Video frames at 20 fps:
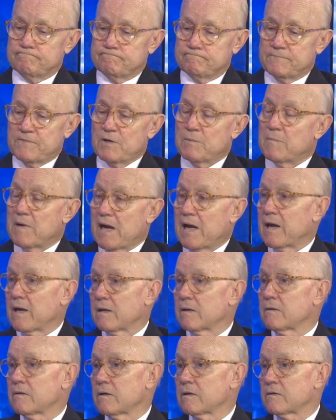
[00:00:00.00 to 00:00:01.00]

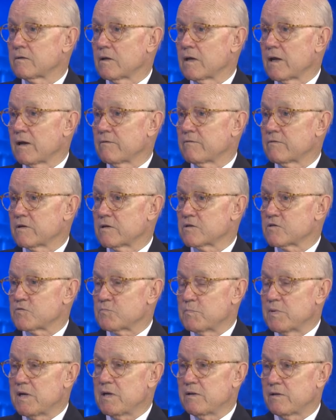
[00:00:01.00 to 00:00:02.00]
demand that the evidence
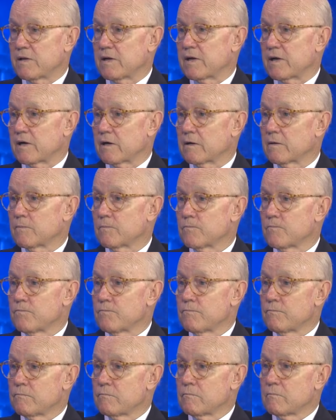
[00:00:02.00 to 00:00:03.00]
be there.
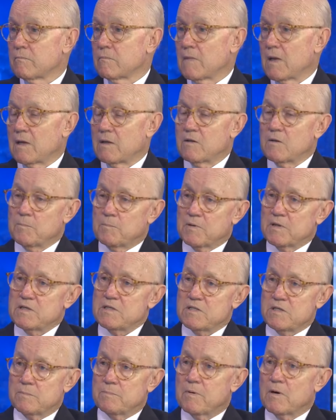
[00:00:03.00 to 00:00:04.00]
And the
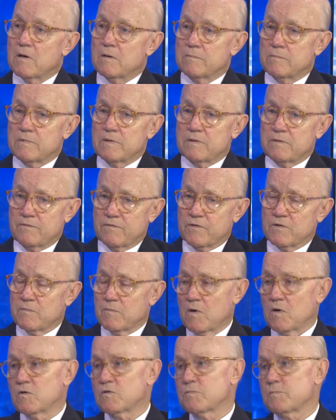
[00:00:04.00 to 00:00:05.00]
police department, for the
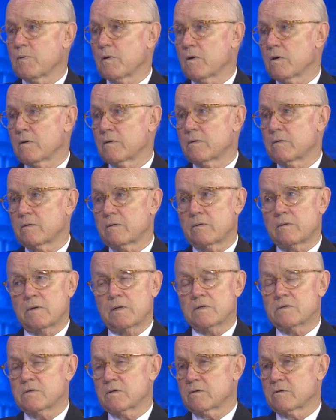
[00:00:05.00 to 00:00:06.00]
most part,
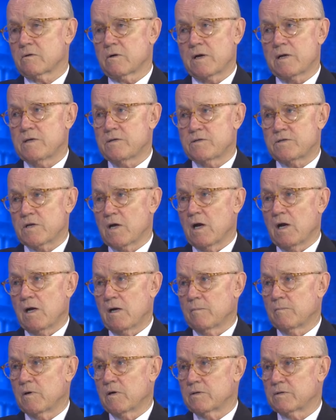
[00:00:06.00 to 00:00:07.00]
does a great
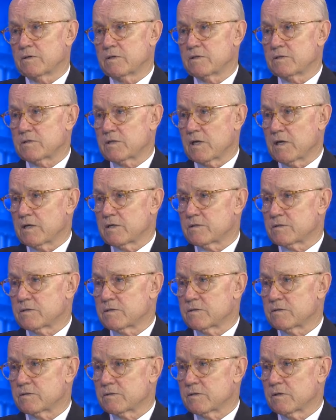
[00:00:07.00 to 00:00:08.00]
job on these
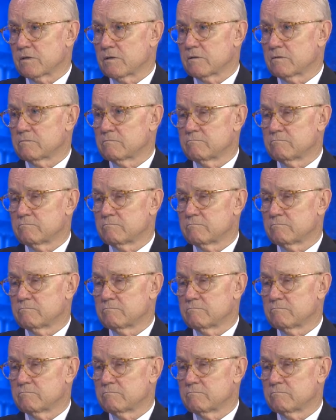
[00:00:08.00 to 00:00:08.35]
cases. So